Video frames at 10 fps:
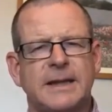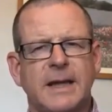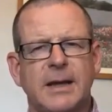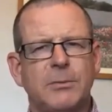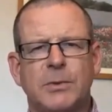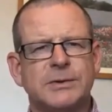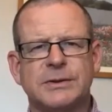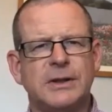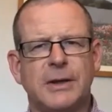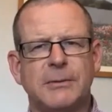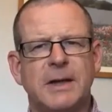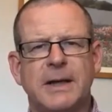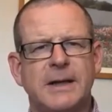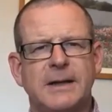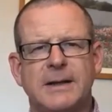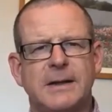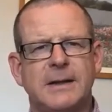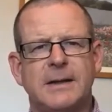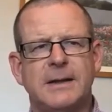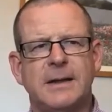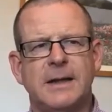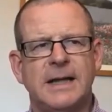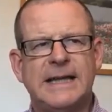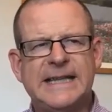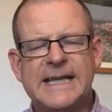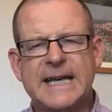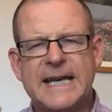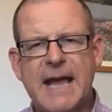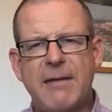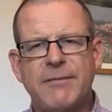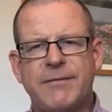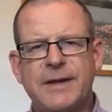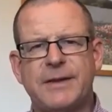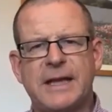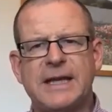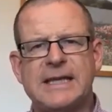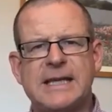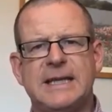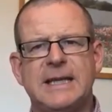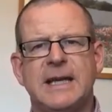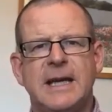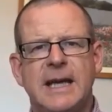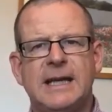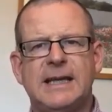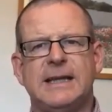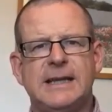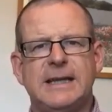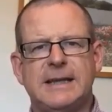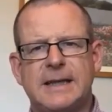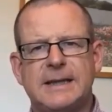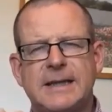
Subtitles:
It wasn't lonely. He had everything he needed.